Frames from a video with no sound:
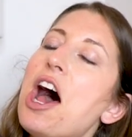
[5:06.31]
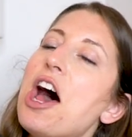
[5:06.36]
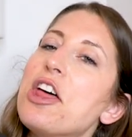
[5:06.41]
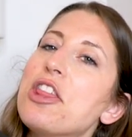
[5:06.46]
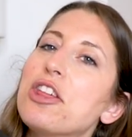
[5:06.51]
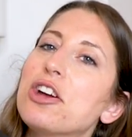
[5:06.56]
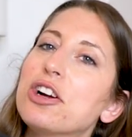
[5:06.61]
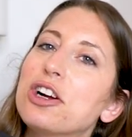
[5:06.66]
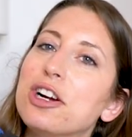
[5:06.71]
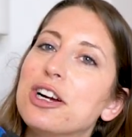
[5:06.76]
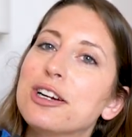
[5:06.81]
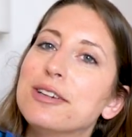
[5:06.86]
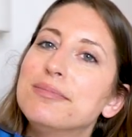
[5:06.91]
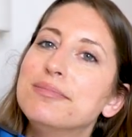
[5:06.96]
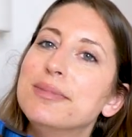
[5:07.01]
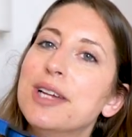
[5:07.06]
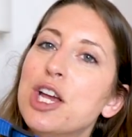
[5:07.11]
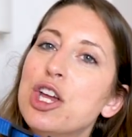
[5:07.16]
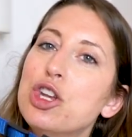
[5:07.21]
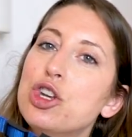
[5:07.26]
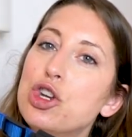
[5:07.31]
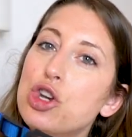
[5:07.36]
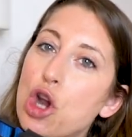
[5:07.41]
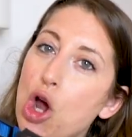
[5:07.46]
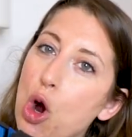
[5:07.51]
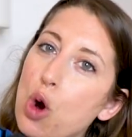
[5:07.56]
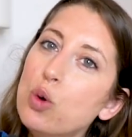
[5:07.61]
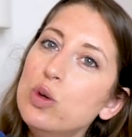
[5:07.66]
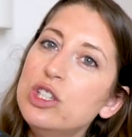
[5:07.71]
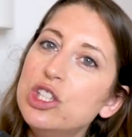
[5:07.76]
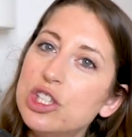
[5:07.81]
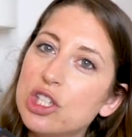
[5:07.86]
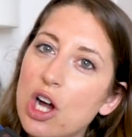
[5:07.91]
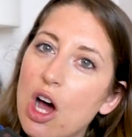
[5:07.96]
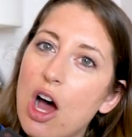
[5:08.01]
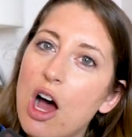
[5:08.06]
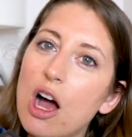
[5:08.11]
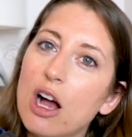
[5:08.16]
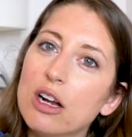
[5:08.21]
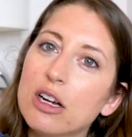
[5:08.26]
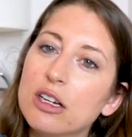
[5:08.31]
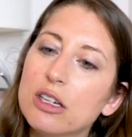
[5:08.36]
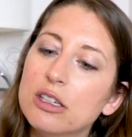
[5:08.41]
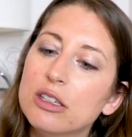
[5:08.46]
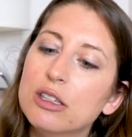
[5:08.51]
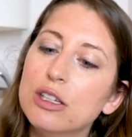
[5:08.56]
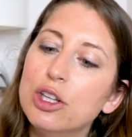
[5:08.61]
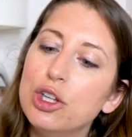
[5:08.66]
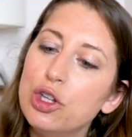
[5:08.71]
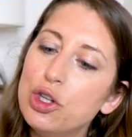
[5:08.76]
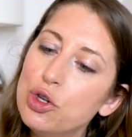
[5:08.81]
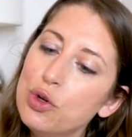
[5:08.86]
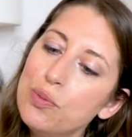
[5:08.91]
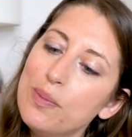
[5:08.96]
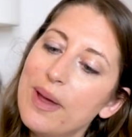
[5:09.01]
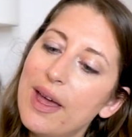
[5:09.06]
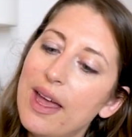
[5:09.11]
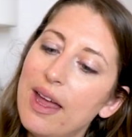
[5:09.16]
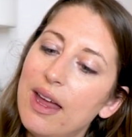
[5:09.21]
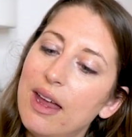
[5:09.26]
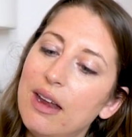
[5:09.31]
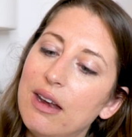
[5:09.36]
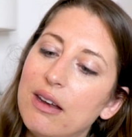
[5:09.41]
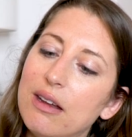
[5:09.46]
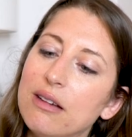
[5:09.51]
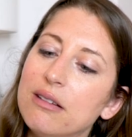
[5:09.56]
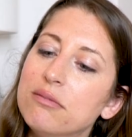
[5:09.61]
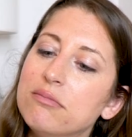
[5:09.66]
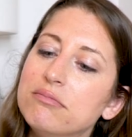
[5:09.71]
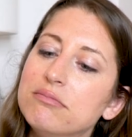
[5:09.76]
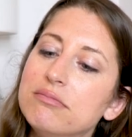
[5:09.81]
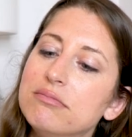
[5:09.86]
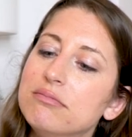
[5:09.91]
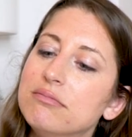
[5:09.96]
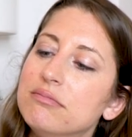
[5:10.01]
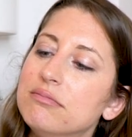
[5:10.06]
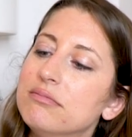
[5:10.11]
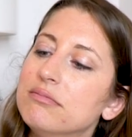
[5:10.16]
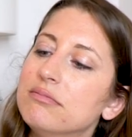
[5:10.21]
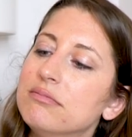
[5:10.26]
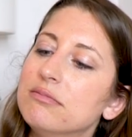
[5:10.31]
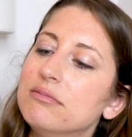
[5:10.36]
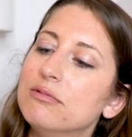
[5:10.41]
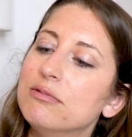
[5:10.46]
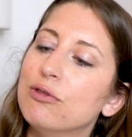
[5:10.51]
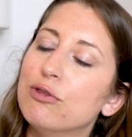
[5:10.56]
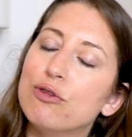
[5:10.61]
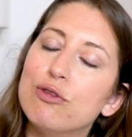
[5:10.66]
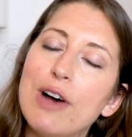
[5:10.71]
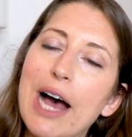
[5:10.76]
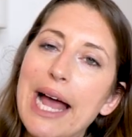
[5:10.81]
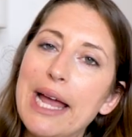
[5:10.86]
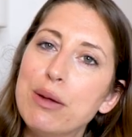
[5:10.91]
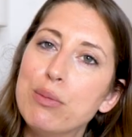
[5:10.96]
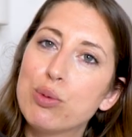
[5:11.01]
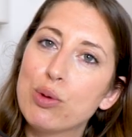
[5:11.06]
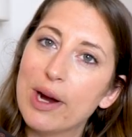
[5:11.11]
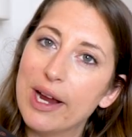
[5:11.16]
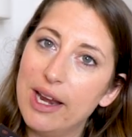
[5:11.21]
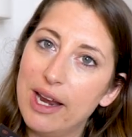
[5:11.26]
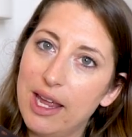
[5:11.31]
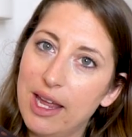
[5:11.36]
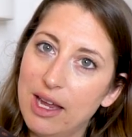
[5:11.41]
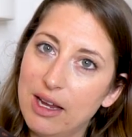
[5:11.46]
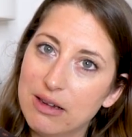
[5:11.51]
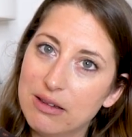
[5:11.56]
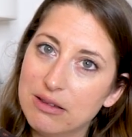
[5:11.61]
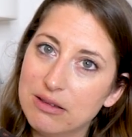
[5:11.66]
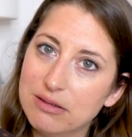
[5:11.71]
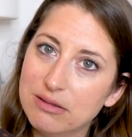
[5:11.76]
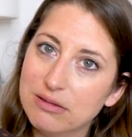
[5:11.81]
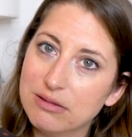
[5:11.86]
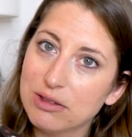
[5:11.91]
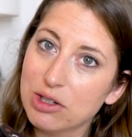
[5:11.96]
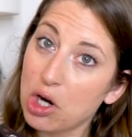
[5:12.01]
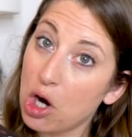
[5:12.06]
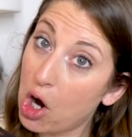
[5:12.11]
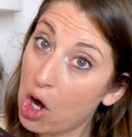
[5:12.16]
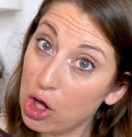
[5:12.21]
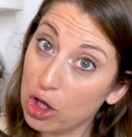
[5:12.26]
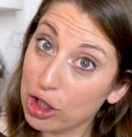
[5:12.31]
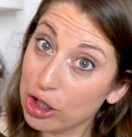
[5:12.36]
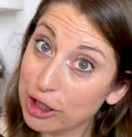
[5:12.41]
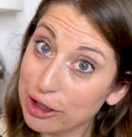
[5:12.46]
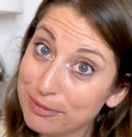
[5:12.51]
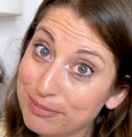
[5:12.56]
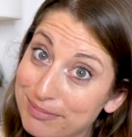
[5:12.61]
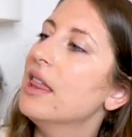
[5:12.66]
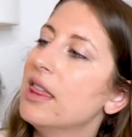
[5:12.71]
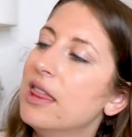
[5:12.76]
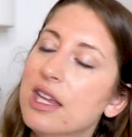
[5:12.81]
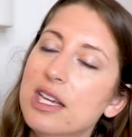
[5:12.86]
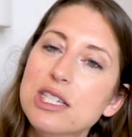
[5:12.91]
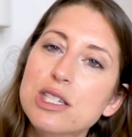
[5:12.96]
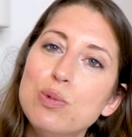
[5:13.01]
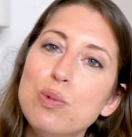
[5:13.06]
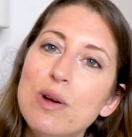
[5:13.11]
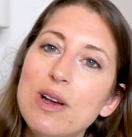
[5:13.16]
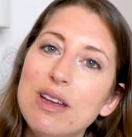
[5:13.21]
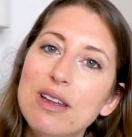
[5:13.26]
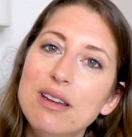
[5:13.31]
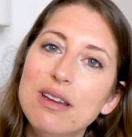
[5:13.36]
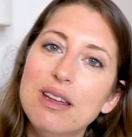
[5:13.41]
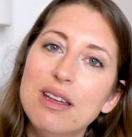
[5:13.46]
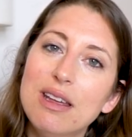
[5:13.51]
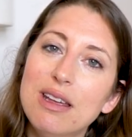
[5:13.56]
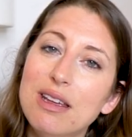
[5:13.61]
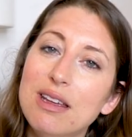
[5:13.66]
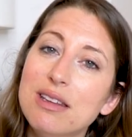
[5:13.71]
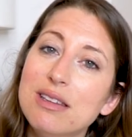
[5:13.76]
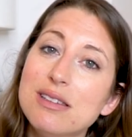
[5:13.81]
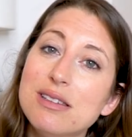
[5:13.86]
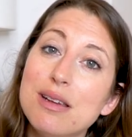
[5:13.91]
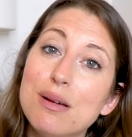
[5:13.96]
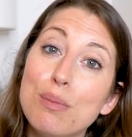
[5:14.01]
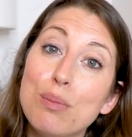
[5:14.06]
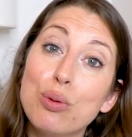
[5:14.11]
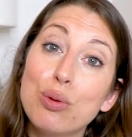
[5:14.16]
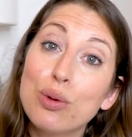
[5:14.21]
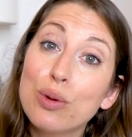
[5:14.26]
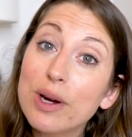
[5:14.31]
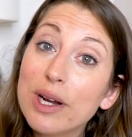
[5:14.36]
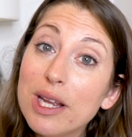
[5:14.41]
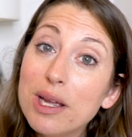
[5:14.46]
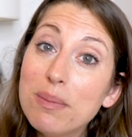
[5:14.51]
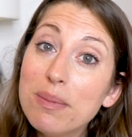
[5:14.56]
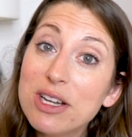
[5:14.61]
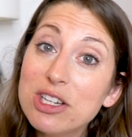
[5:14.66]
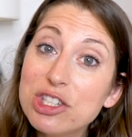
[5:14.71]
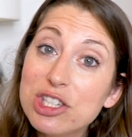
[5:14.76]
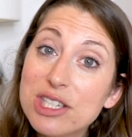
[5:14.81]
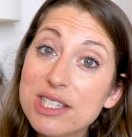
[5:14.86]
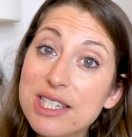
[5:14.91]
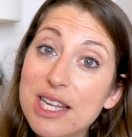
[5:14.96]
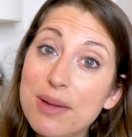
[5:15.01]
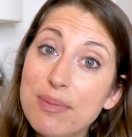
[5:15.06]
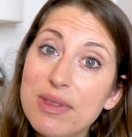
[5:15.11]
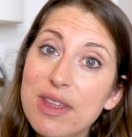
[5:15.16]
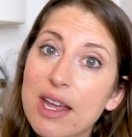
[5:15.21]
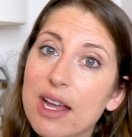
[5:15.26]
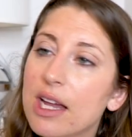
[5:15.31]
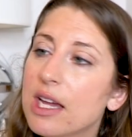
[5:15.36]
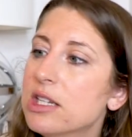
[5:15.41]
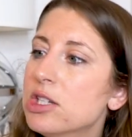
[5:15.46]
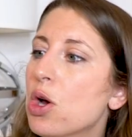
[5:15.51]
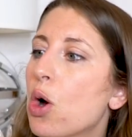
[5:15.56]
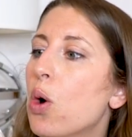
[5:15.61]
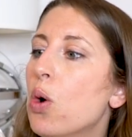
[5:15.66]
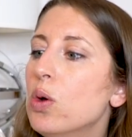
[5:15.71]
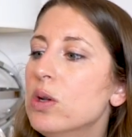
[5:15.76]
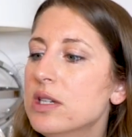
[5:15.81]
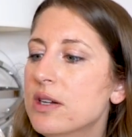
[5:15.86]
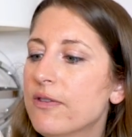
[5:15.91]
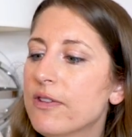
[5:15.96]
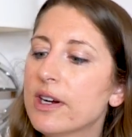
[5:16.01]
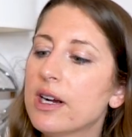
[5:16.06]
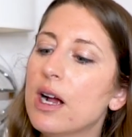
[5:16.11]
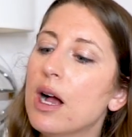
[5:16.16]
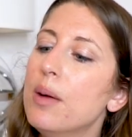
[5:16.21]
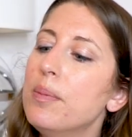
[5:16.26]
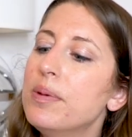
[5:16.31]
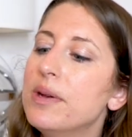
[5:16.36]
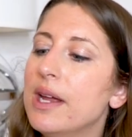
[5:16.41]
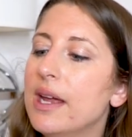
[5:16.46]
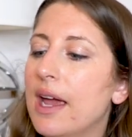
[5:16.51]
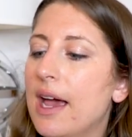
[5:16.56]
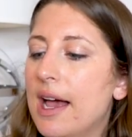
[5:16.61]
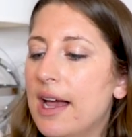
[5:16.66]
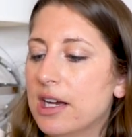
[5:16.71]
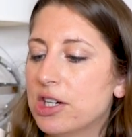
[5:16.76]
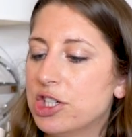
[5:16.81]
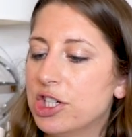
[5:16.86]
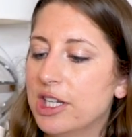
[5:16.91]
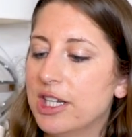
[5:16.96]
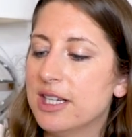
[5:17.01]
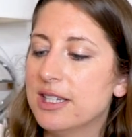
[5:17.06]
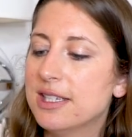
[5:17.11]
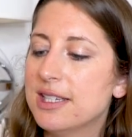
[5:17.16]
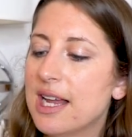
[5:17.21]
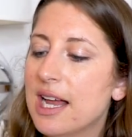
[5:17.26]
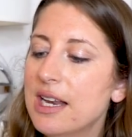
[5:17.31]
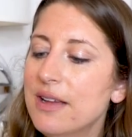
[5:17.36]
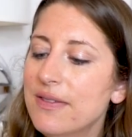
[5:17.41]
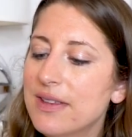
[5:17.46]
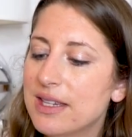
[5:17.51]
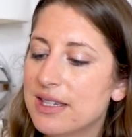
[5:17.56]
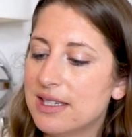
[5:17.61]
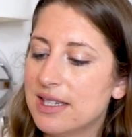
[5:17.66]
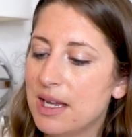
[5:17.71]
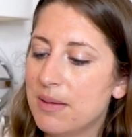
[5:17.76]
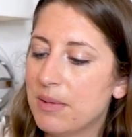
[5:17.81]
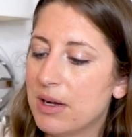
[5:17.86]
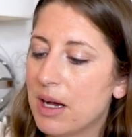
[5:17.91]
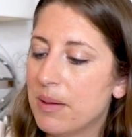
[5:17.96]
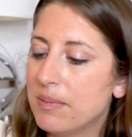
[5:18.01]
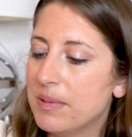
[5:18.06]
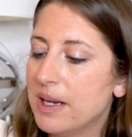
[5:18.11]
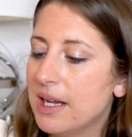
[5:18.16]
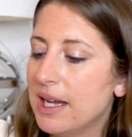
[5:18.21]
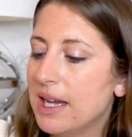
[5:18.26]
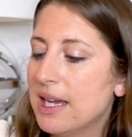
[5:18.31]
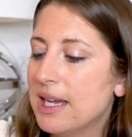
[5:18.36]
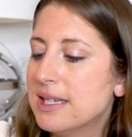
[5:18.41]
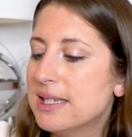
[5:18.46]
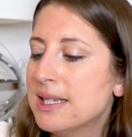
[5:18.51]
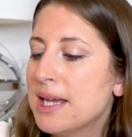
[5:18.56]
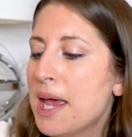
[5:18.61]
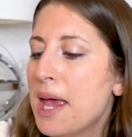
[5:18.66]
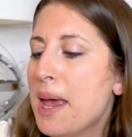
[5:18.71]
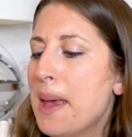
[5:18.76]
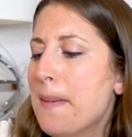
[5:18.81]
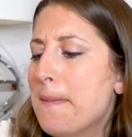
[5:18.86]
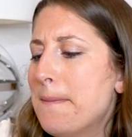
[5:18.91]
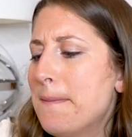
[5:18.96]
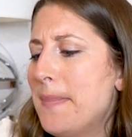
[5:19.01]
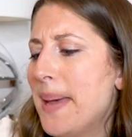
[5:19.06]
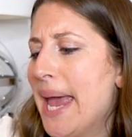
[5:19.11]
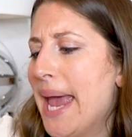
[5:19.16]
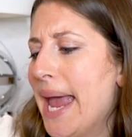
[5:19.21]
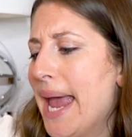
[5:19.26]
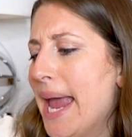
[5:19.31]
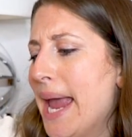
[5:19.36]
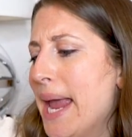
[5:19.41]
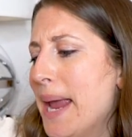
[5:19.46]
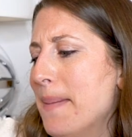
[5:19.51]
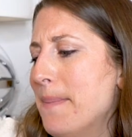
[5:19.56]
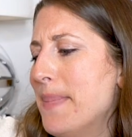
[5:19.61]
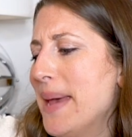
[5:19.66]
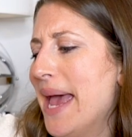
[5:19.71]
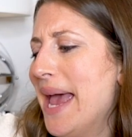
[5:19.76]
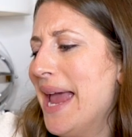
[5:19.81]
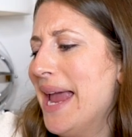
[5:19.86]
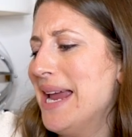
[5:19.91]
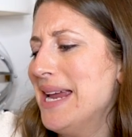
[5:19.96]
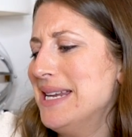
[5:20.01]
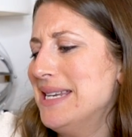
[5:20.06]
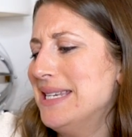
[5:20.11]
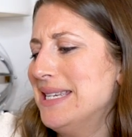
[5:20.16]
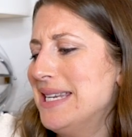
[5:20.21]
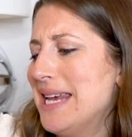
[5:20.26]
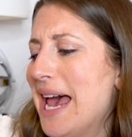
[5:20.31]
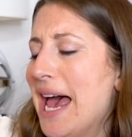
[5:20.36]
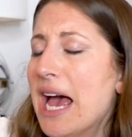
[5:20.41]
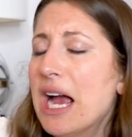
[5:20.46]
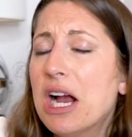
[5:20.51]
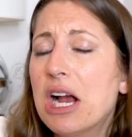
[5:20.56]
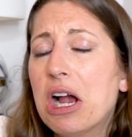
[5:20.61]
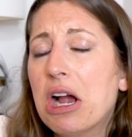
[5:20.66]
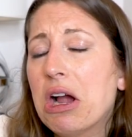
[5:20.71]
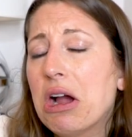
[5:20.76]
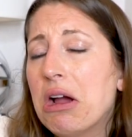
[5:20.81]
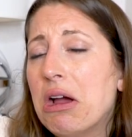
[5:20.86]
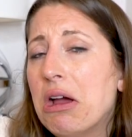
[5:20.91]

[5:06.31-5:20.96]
other no-shock, humane, vibrating collar. This one is pretty much the same thing. It's a whole different company, actually. It's not even the same company. It's PayPayTech.